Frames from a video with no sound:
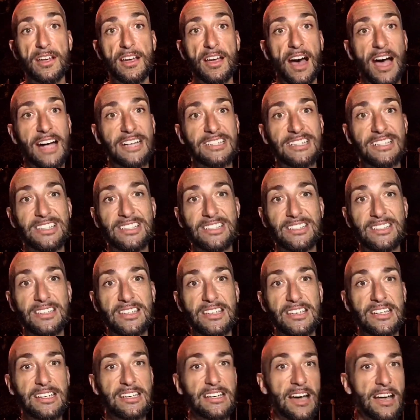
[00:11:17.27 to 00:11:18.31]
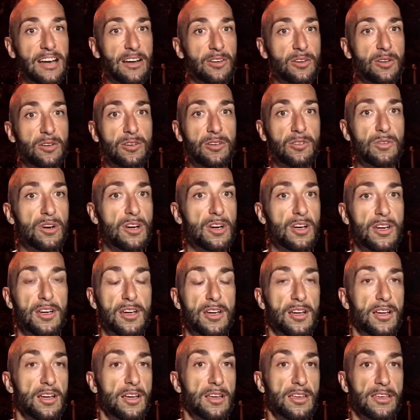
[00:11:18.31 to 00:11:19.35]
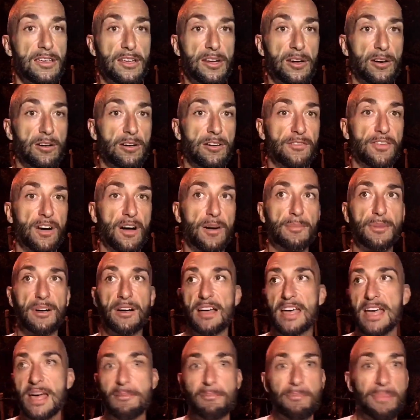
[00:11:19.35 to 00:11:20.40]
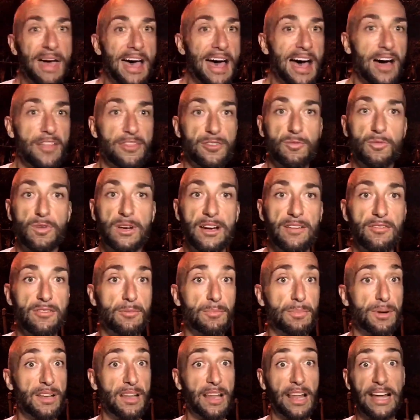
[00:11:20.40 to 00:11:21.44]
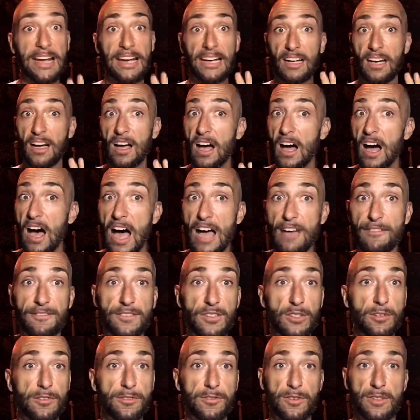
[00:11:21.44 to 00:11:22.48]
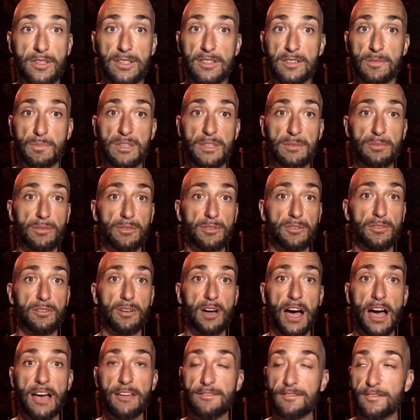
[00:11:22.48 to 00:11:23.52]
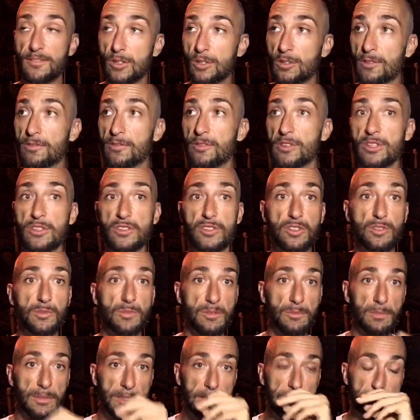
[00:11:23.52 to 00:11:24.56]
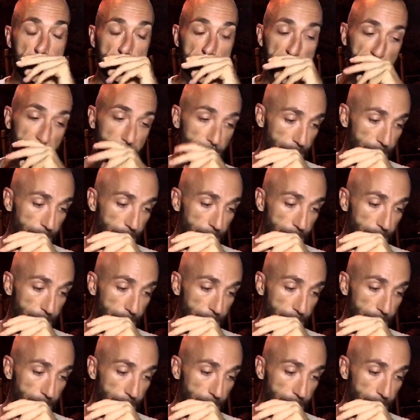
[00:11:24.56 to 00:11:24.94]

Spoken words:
I just see it, and I don't know, if I'm an empath or whatever, but like, I feel for these people. I feel for these human beings.